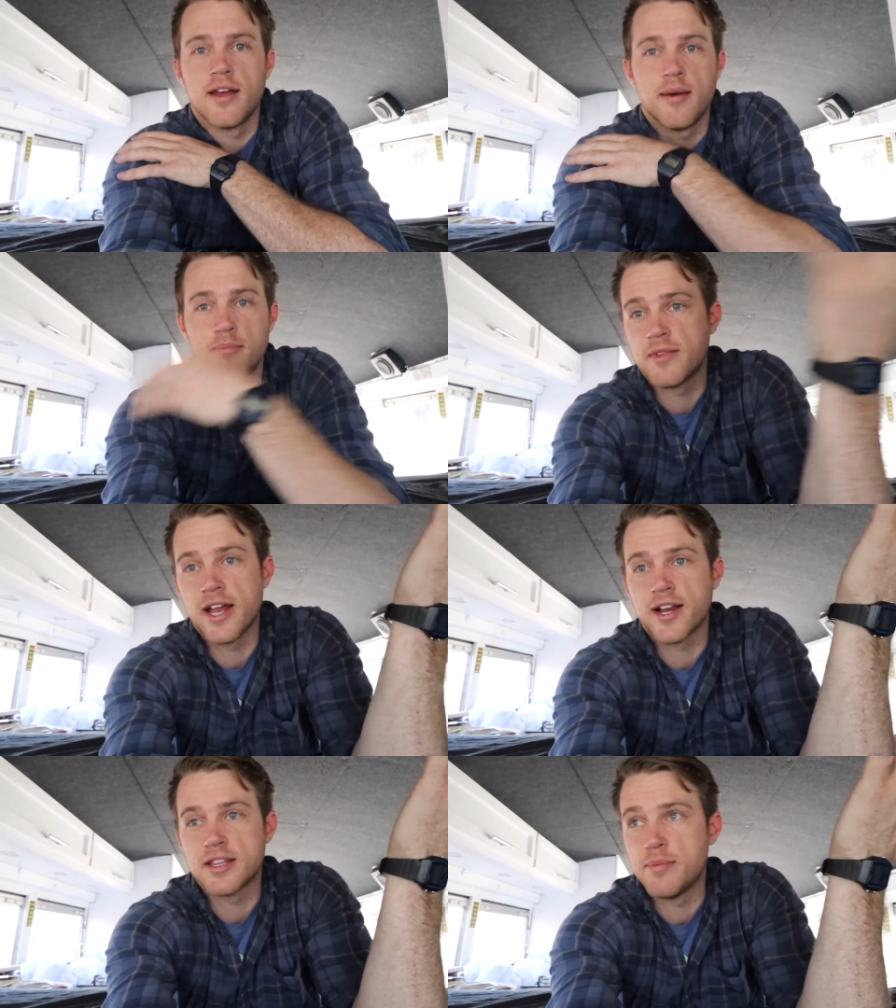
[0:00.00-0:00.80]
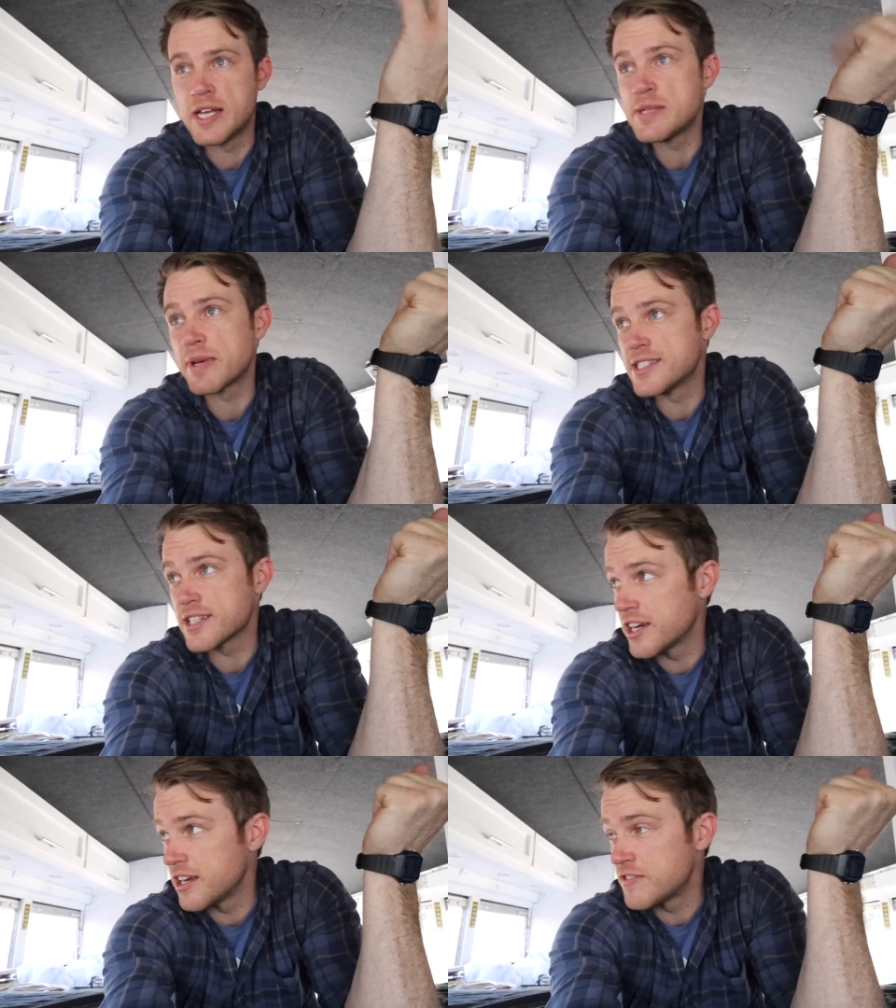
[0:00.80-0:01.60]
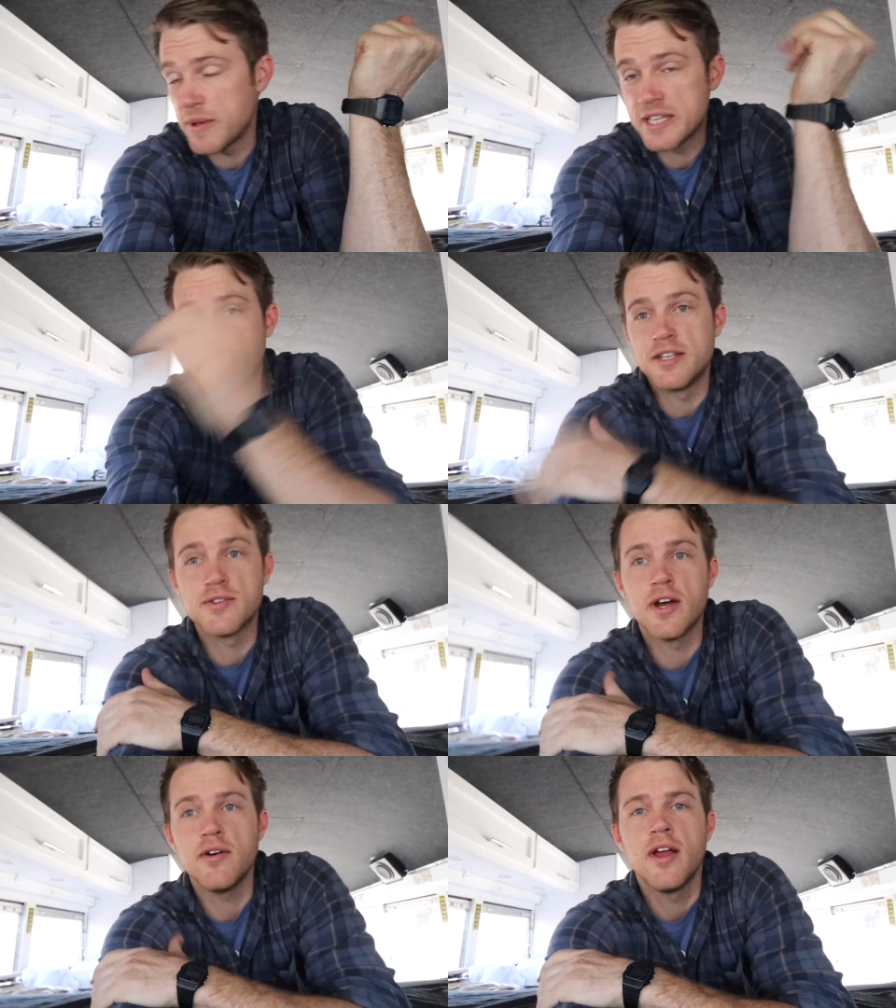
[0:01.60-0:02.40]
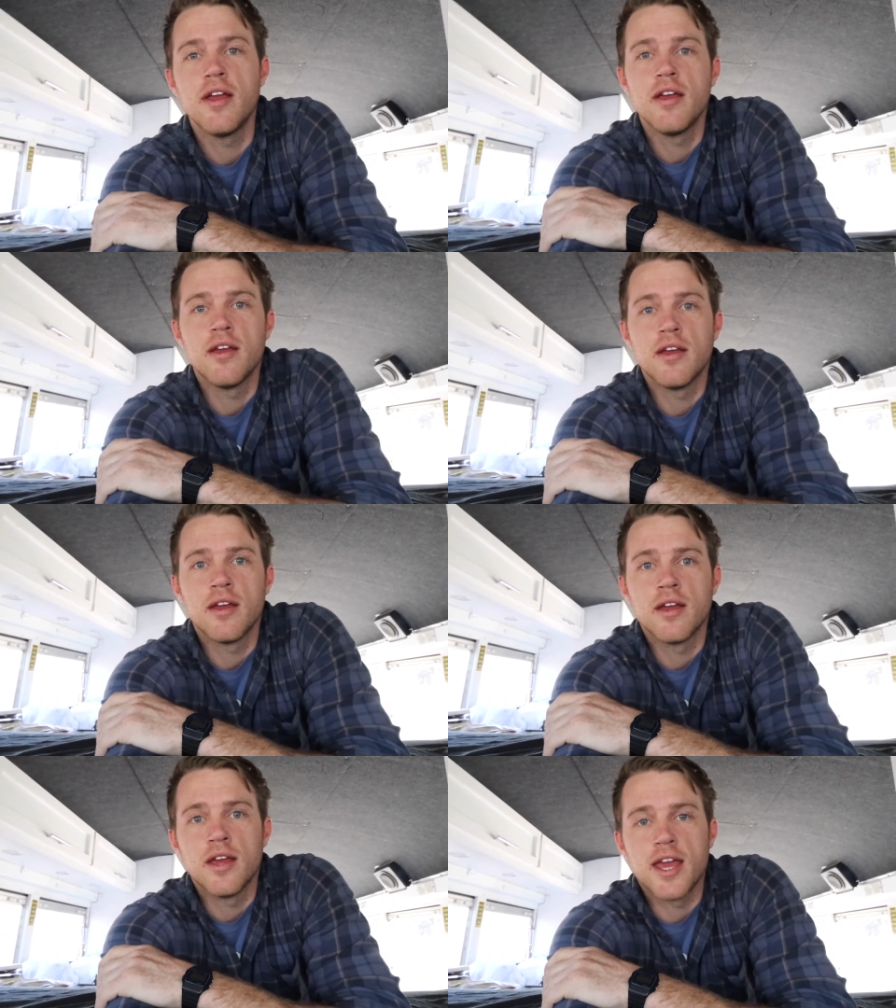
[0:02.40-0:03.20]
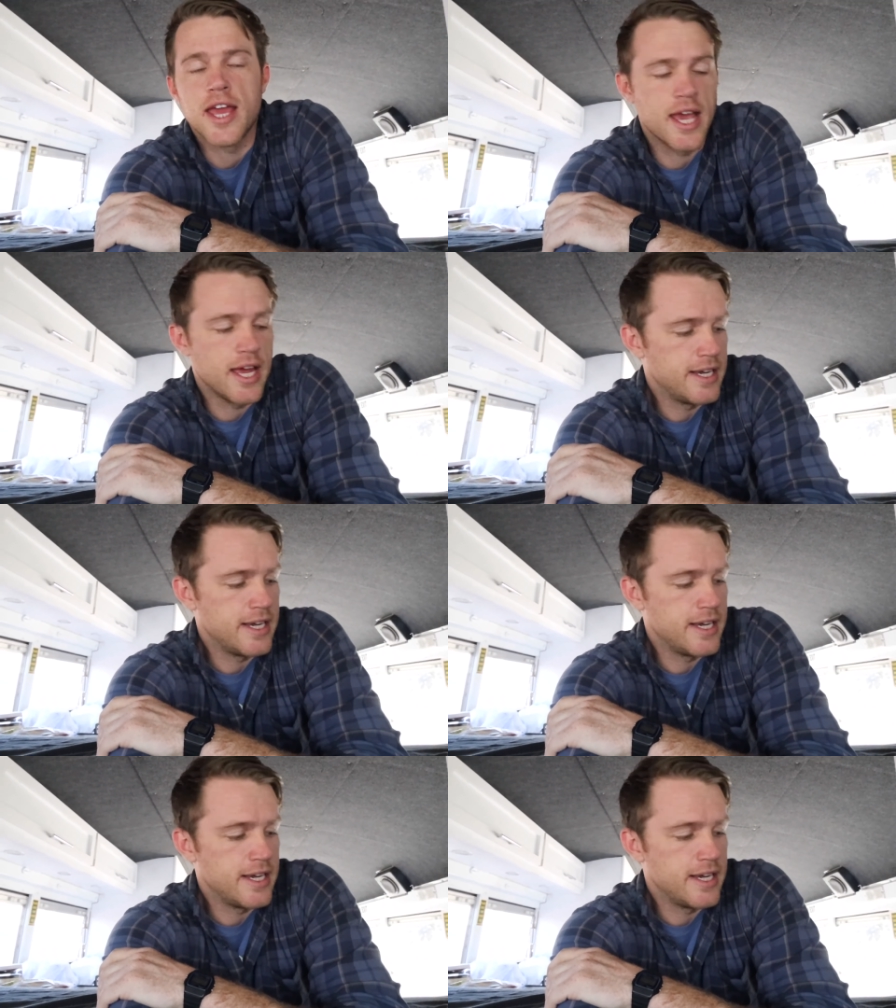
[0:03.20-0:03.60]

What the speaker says: I'm glad I got the bus because it's got enough space to do so. And